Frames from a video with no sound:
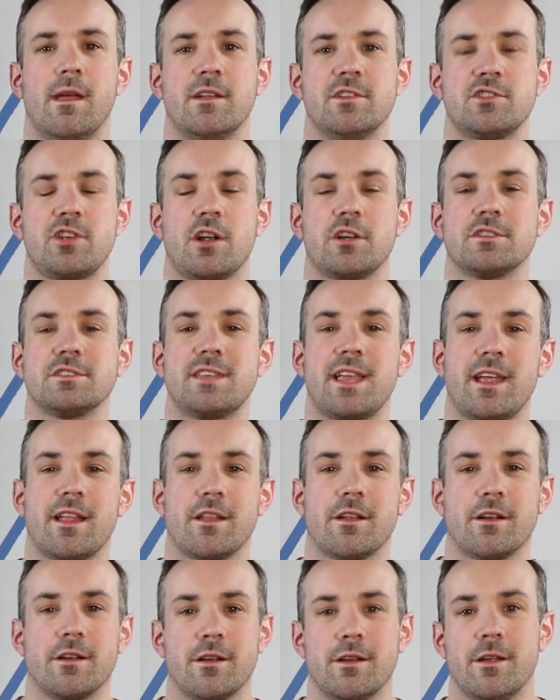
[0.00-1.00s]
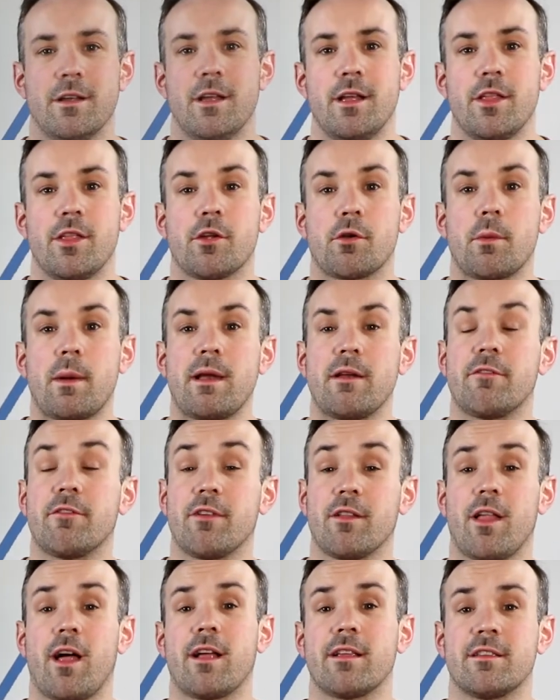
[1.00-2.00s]
Charles Taylor, the great
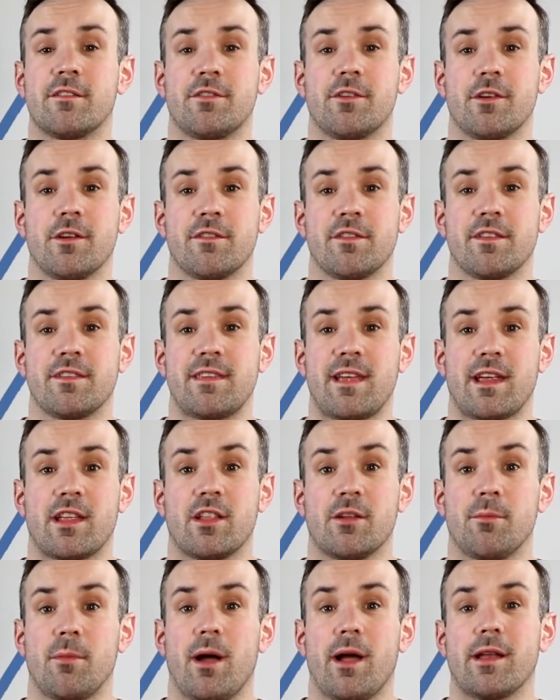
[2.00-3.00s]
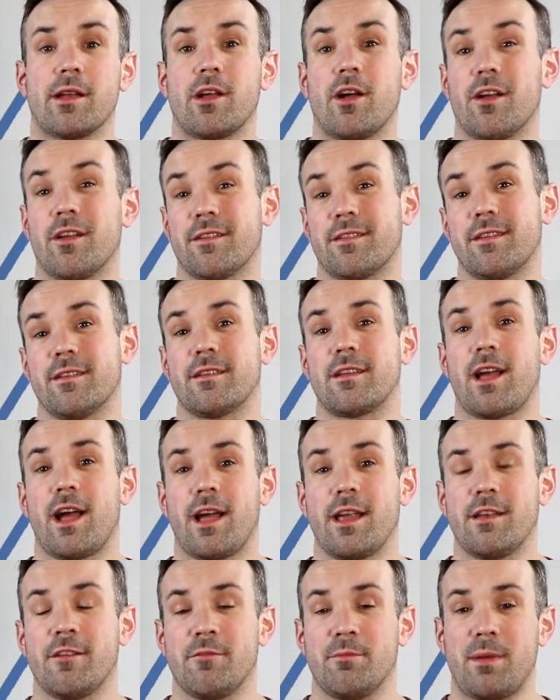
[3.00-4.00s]
philosopher of the secular mind, calls this
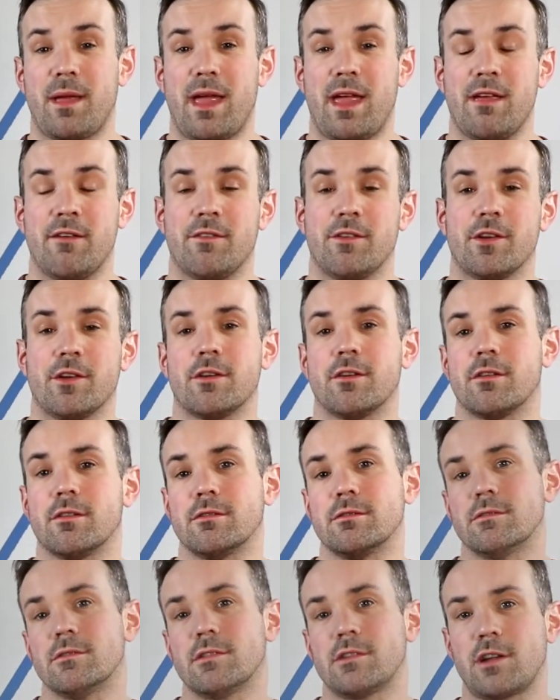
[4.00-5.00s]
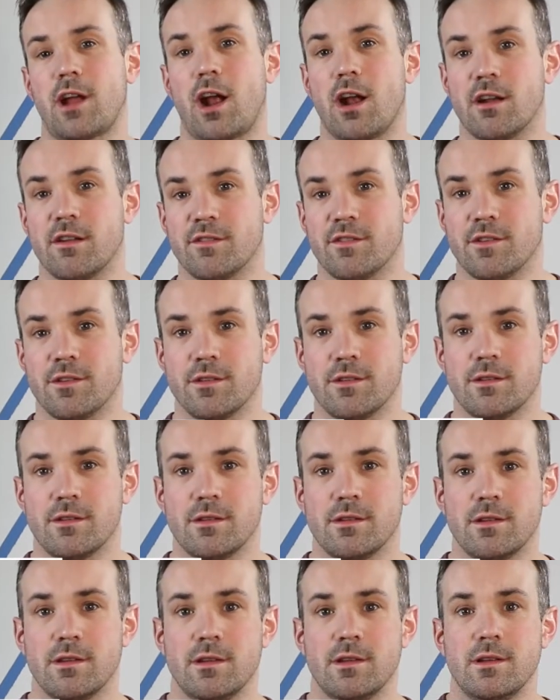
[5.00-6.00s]
kind of behavior carnival,
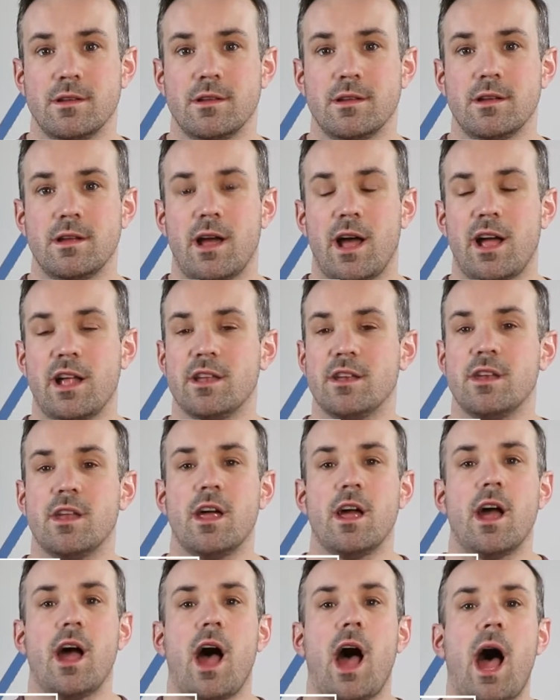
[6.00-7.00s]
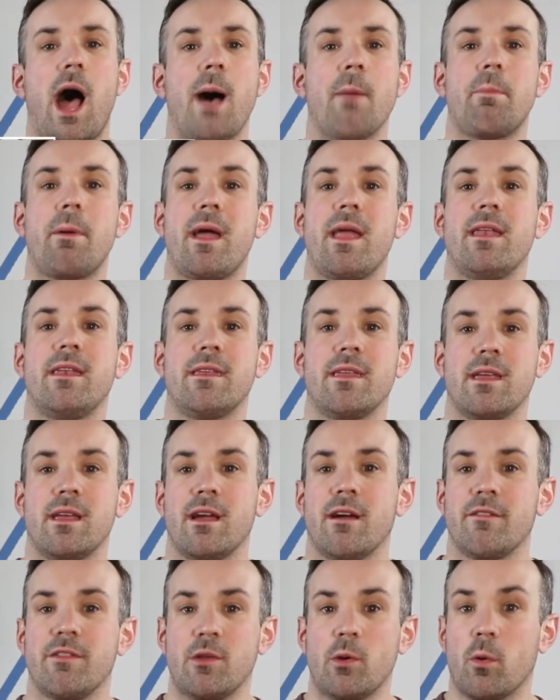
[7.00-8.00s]
an upending
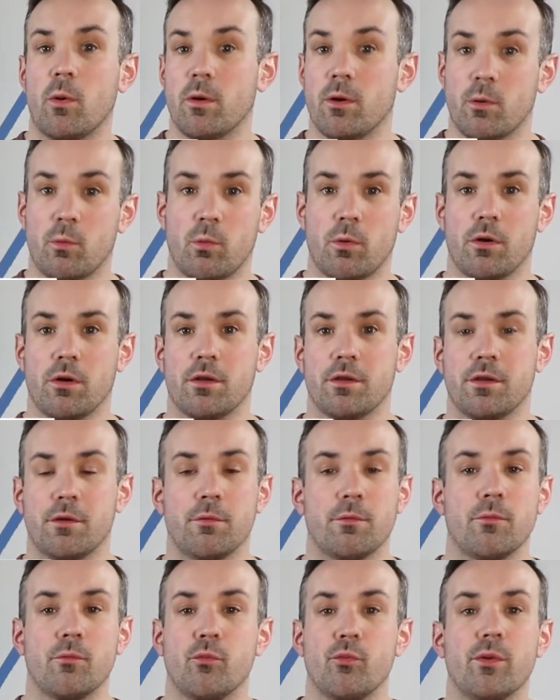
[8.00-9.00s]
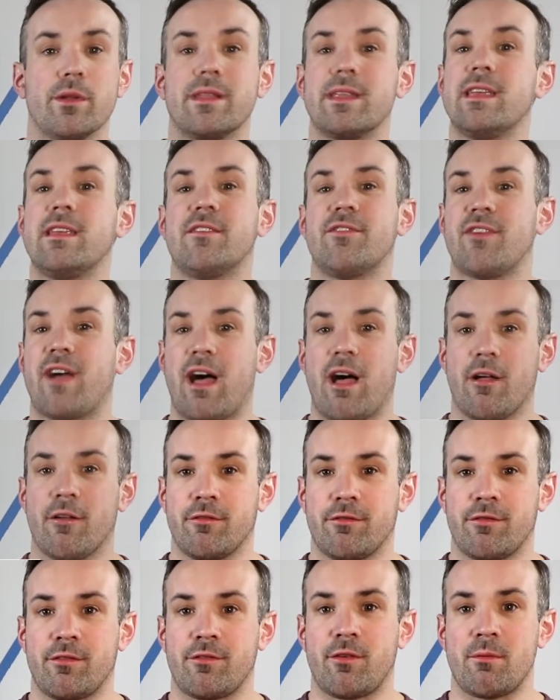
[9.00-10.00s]
of the ordered world, a release
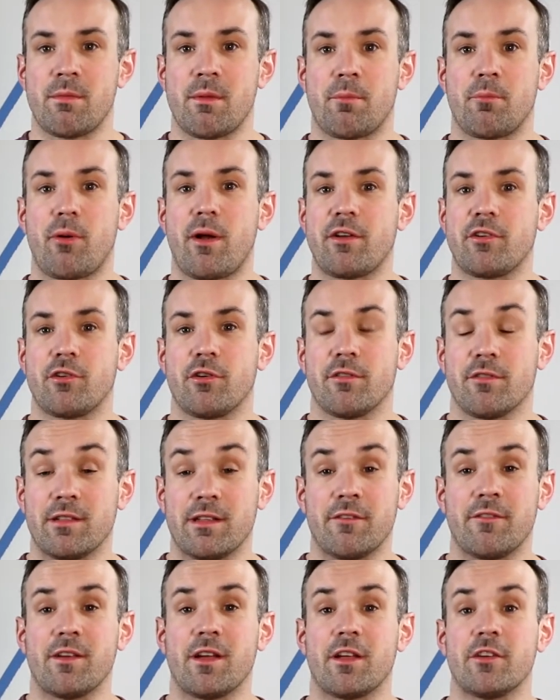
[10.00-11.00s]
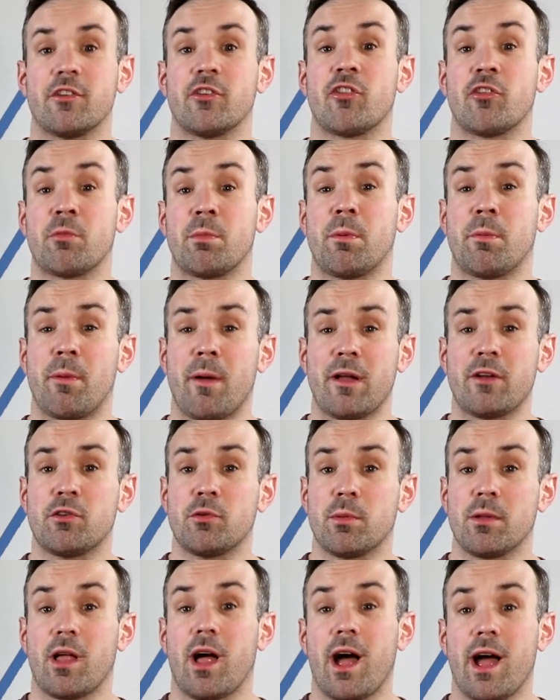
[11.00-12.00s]
valve from the pressure of living under the
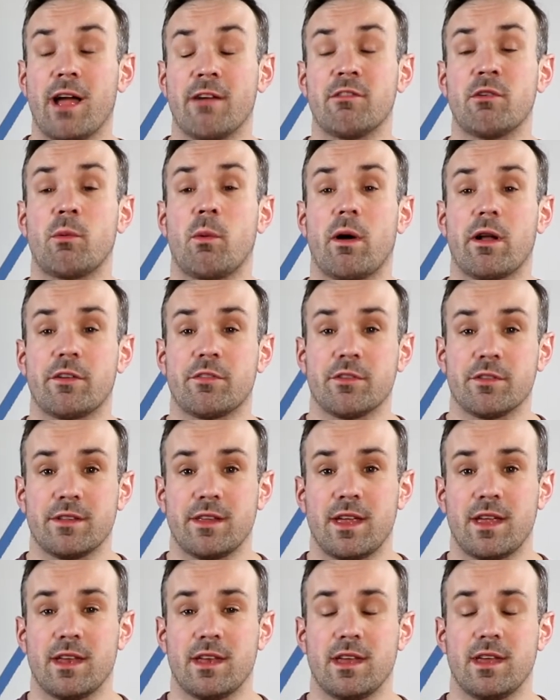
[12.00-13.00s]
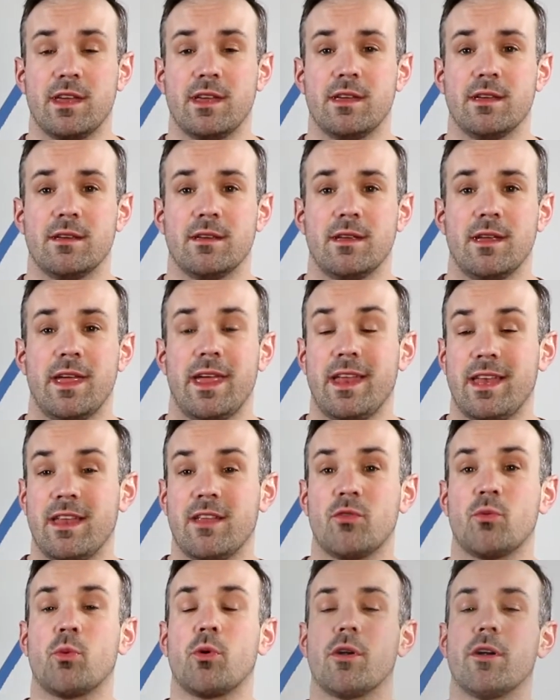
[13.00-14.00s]
perpetual eye of a watchful deity. In
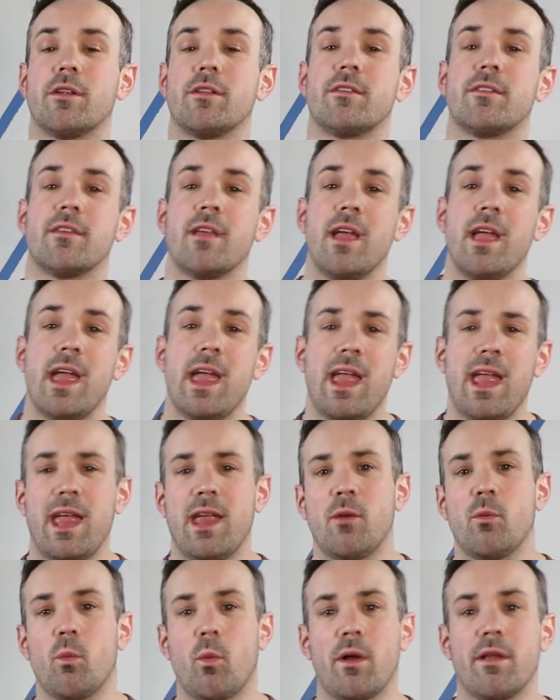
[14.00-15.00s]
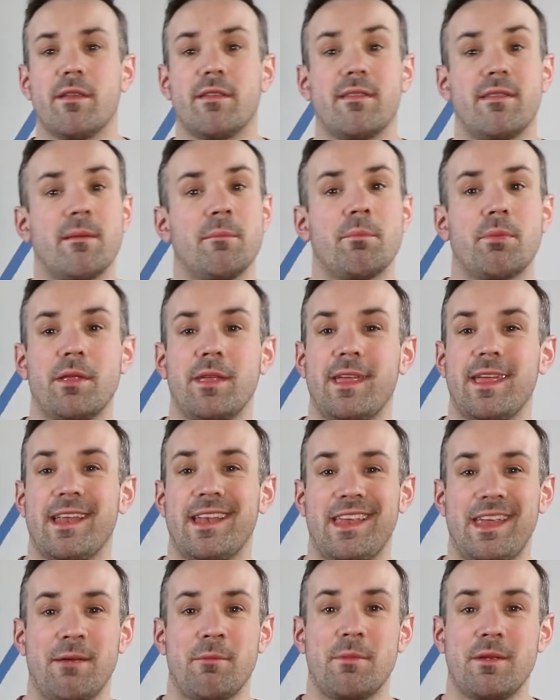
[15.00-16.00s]
his words, it was simply an
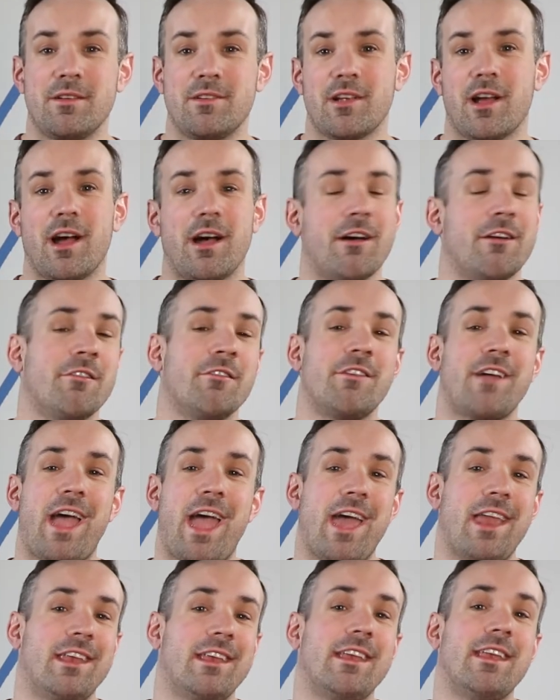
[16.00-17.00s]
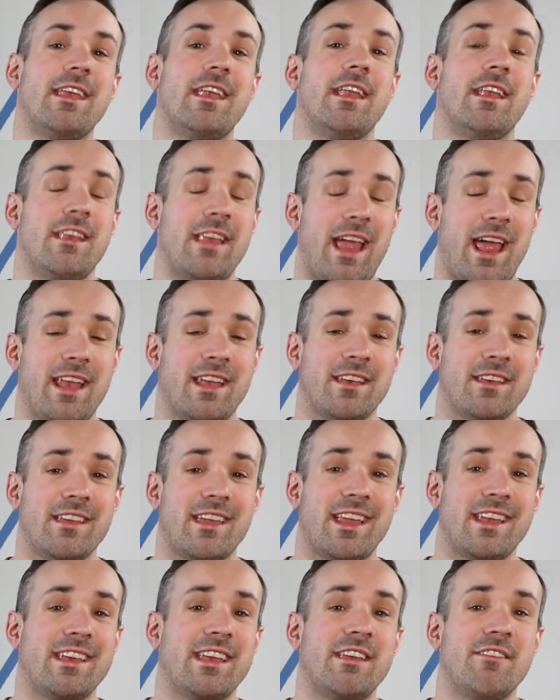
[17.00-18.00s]
image of and
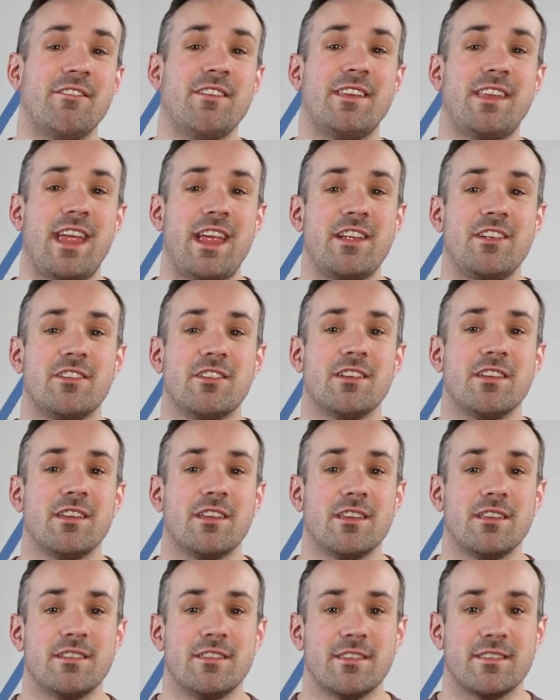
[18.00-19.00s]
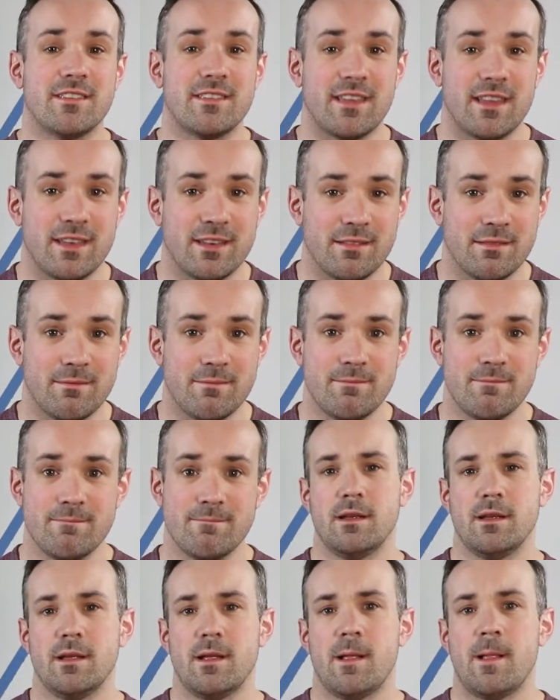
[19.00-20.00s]
an invitation to sin.
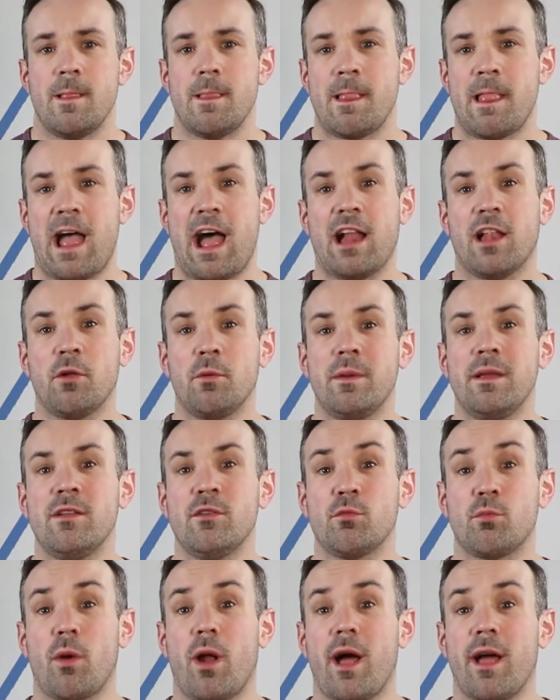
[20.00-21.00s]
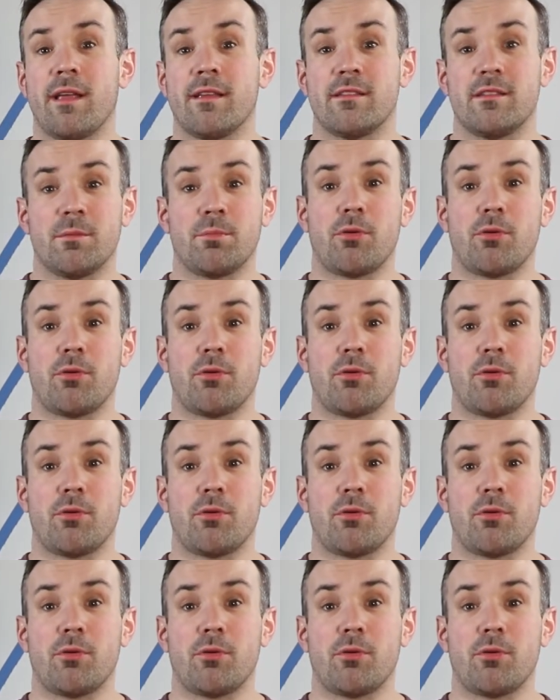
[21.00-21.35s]
Halloween's rise to